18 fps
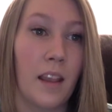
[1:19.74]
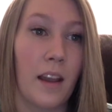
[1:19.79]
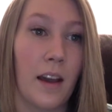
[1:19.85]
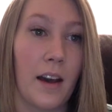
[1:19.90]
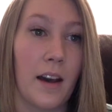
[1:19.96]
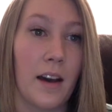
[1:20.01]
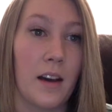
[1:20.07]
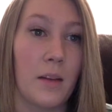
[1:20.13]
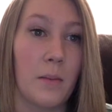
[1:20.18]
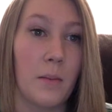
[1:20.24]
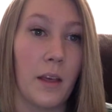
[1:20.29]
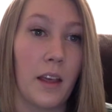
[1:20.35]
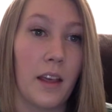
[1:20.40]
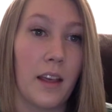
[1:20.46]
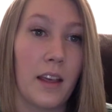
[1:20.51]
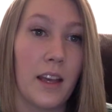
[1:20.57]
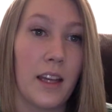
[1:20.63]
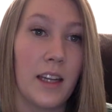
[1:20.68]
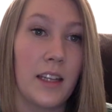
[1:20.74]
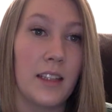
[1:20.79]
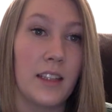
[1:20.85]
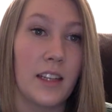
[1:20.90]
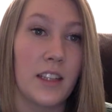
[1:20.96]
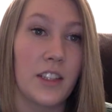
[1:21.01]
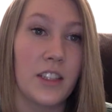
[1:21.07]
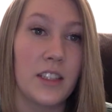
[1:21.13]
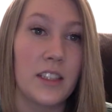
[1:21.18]
Um, in
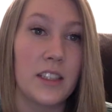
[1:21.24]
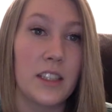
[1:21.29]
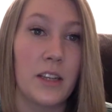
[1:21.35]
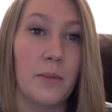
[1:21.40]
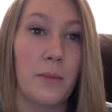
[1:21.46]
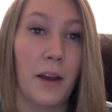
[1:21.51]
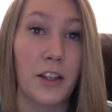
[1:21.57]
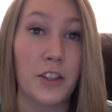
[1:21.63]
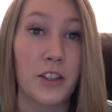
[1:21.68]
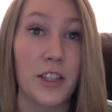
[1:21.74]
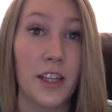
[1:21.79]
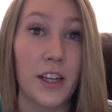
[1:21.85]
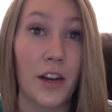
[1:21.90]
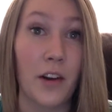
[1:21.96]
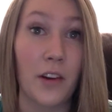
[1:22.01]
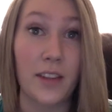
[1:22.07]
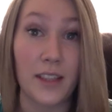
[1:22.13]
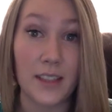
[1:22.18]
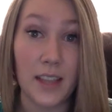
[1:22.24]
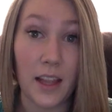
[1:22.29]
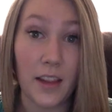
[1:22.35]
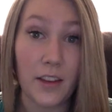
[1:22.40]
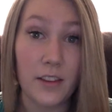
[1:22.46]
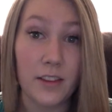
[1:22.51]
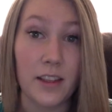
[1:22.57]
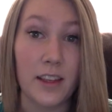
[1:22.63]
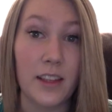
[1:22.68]
addition to measuring all these
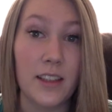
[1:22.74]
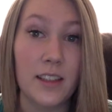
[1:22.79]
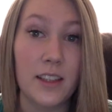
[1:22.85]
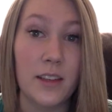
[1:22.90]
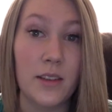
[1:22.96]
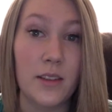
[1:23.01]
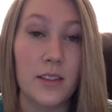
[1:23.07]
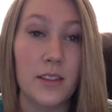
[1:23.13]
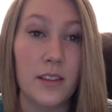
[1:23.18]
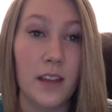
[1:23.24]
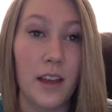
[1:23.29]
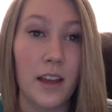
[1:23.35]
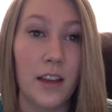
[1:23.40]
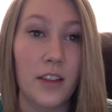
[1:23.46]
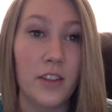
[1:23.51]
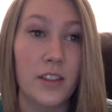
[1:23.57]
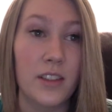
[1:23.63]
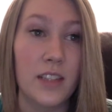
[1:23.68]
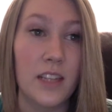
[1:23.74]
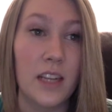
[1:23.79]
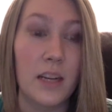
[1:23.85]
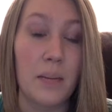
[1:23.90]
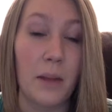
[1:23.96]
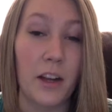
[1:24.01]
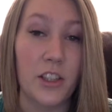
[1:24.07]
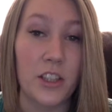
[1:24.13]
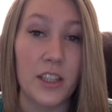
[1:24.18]
other things, he was interested
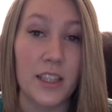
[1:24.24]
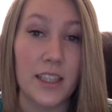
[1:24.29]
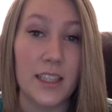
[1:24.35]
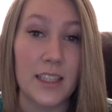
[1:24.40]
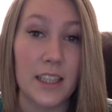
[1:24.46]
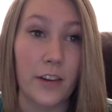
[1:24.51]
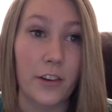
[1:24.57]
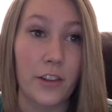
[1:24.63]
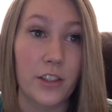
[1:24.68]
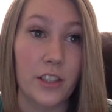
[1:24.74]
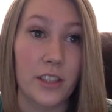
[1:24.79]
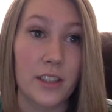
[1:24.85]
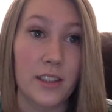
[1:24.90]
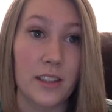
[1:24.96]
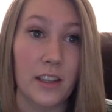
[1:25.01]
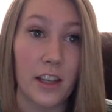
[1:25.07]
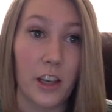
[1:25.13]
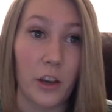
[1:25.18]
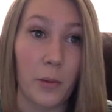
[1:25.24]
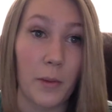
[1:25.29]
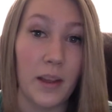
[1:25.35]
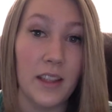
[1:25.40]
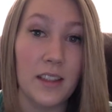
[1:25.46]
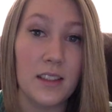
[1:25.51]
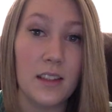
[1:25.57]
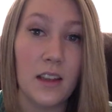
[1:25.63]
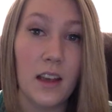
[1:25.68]
in measuring intelligence in
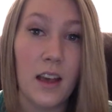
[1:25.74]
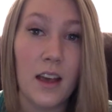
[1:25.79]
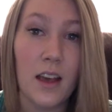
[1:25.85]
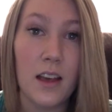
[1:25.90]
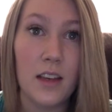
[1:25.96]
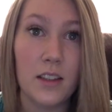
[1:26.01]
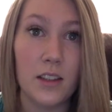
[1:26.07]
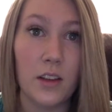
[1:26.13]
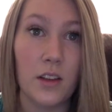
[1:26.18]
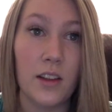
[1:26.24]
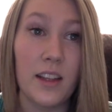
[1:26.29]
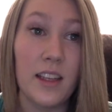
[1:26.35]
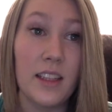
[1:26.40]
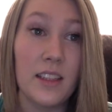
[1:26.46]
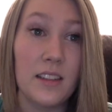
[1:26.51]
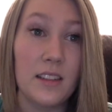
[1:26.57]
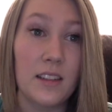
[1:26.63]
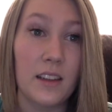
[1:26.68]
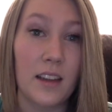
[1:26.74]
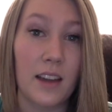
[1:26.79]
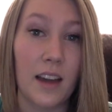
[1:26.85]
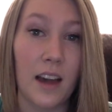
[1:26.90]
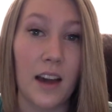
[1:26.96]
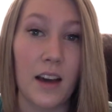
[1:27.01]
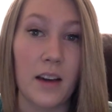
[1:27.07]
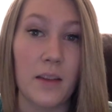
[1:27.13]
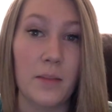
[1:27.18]
humans. So, this
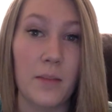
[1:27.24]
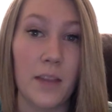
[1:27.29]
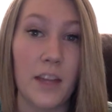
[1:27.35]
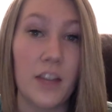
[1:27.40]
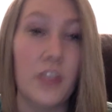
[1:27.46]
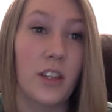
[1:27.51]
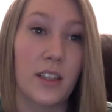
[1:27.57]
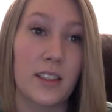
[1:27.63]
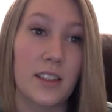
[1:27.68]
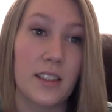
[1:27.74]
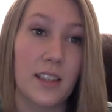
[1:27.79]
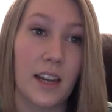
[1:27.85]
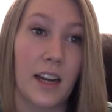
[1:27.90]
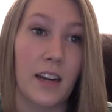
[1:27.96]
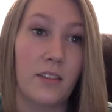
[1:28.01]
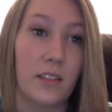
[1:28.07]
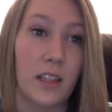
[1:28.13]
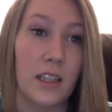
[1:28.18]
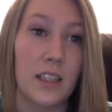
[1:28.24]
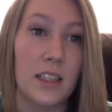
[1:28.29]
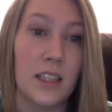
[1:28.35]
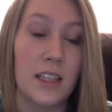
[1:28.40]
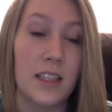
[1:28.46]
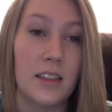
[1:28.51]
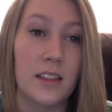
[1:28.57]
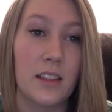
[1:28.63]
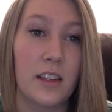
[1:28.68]
um, interest kind of led to
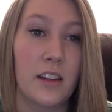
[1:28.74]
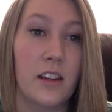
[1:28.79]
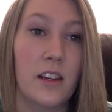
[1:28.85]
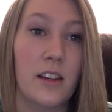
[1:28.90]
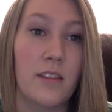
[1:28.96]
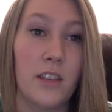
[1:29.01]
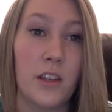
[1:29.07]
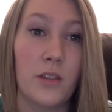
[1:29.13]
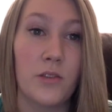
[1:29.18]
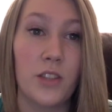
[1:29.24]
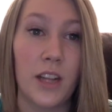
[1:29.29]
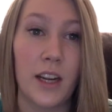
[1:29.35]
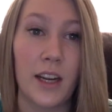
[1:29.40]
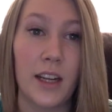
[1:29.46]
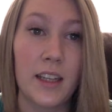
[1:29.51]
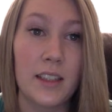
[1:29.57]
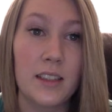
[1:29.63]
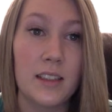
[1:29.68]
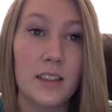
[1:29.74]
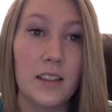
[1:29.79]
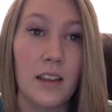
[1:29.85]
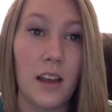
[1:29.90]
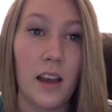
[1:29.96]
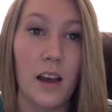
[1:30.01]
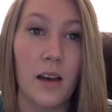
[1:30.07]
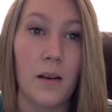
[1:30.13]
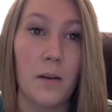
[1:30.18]
his theory of eugenics,
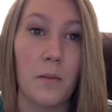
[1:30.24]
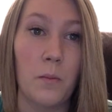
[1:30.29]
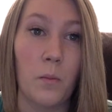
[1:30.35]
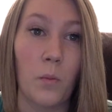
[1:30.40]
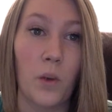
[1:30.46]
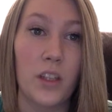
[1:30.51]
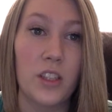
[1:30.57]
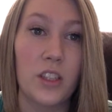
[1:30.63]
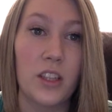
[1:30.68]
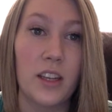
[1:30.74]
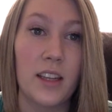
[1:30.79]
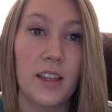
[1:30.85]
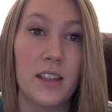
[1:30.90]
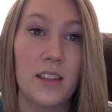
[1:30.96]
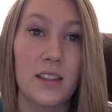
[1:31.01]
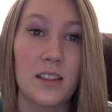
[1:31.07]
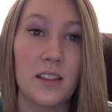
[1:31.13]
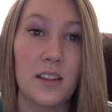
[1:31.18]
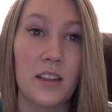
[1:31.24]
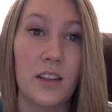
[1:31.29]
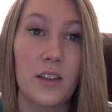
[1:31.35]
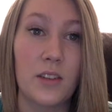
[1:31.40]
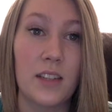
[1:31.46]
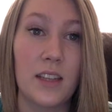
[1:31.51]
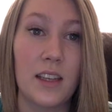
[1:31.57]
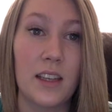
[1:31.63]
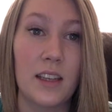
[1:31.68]
um, which is
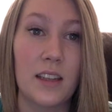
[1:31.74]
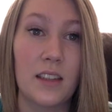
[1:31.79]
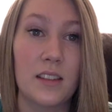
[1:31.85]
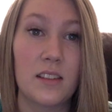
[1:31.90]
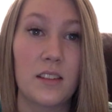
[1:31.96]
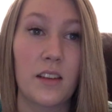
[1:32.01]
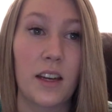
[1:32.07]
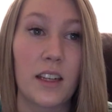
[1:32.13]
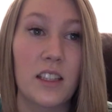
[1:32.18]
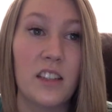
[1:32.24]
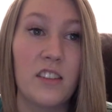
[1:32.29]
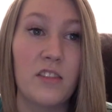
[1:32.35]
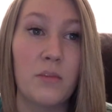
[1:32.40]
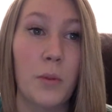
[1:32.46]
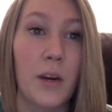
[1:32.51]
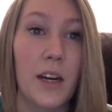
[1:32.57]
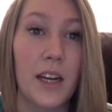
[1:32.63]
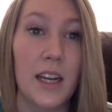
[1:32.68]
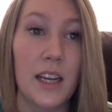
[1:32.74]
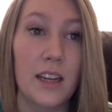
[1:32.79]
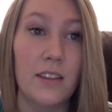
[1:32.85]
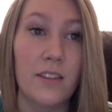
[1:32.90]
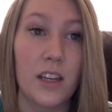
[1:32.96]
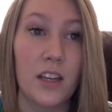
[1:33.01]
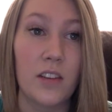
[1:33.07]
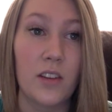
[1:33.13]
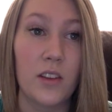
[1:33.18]
using selective breeding of
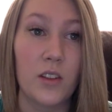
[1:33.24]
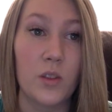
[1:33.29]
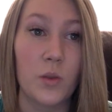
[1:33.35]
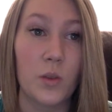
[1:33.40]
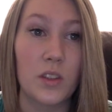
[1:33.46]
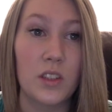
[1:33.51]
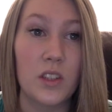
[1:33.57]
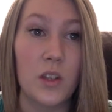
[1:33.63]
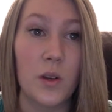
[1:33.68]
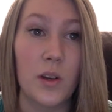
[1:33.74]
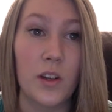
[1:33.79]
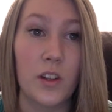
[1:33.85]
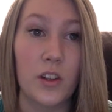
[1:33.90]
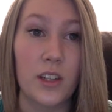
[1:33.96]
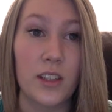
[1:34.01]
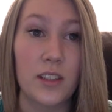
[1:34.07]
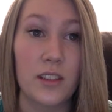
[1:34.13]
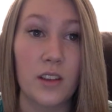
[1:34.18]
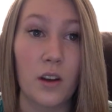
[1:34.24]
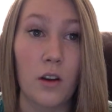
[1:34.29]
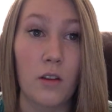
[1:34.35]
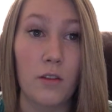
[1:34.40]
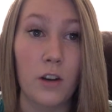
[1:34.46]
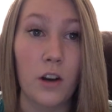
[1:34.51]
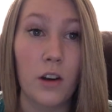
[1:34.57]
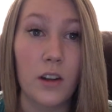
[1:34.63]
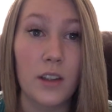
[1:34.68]
individuals to increase the
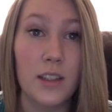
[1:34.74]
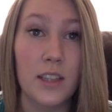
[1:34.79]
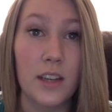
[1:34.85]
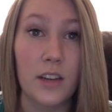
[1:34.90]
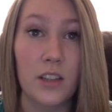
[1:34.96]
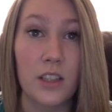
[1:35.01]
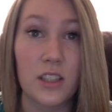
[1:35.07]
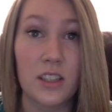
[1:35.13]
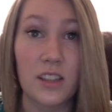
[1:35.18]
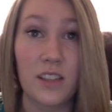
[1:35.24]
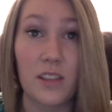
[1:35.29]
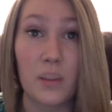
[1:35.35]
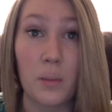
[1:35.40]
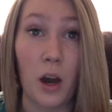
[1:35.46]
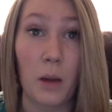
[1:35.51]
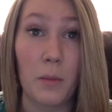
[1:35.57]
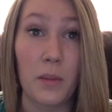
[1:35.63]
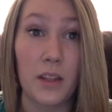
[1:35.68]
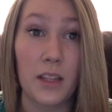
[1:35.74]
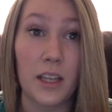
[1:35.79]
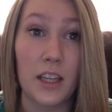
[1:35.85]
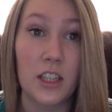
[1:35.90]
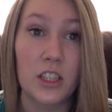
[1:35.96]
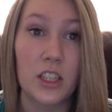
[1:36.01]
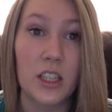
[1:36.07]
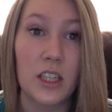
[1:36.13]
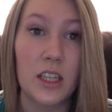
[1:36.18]
overall intelligence of the
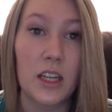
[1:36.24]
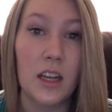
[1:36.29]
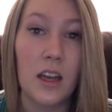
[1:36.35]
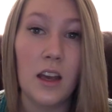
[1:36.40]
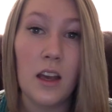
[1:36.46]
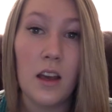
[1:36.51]
population.